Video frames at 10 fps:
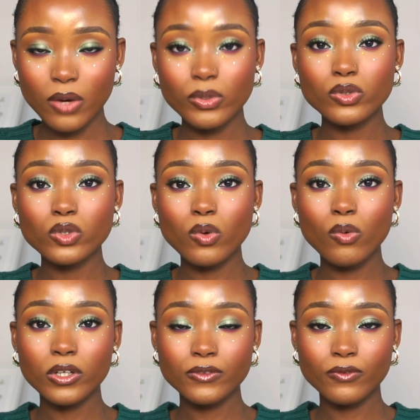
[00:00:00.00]
which was all
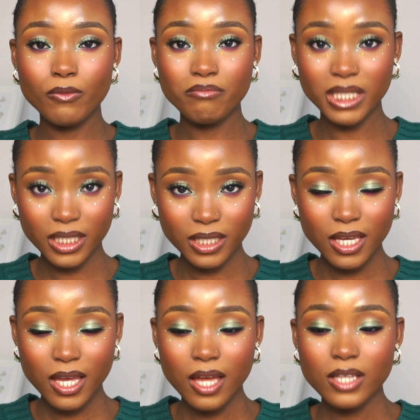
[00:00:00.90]
worked for me.
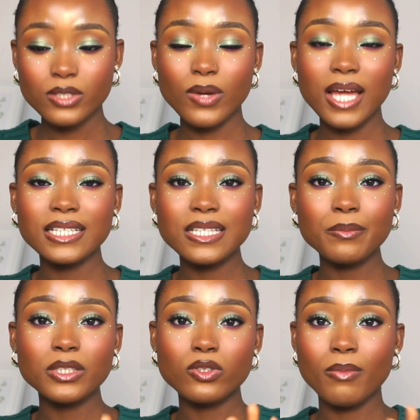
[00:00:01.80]
So I had a
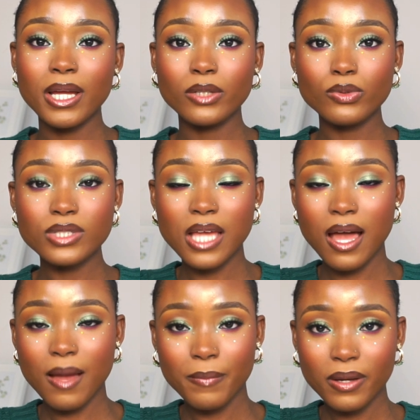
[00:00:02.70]
template on my notes
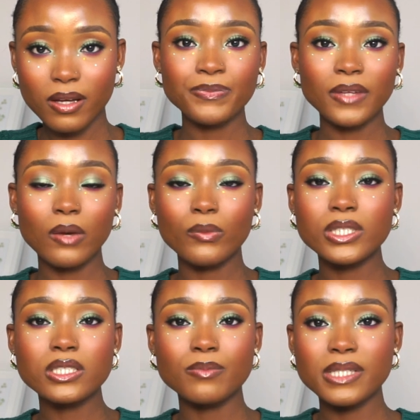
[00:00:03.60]
app
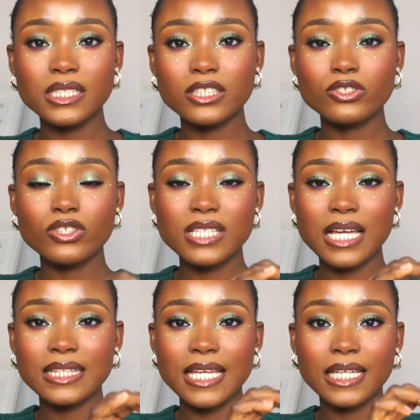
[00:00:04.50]
which basically just
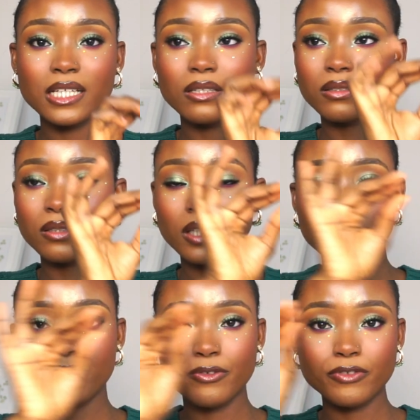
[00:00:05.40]
had like a
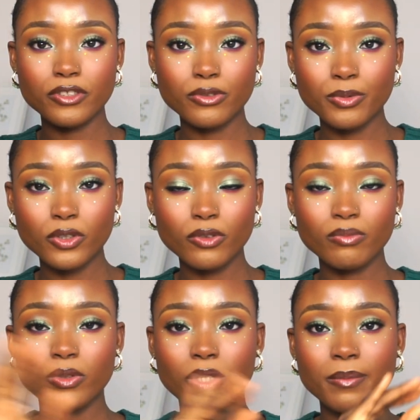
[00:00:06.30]
brief description of,
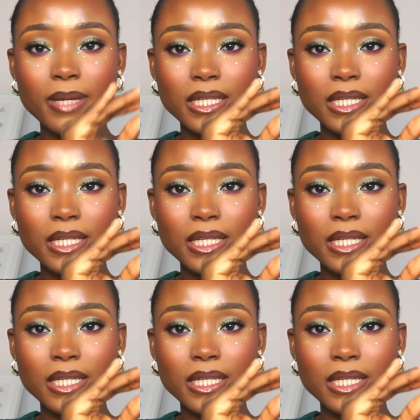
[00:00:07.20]
okay, my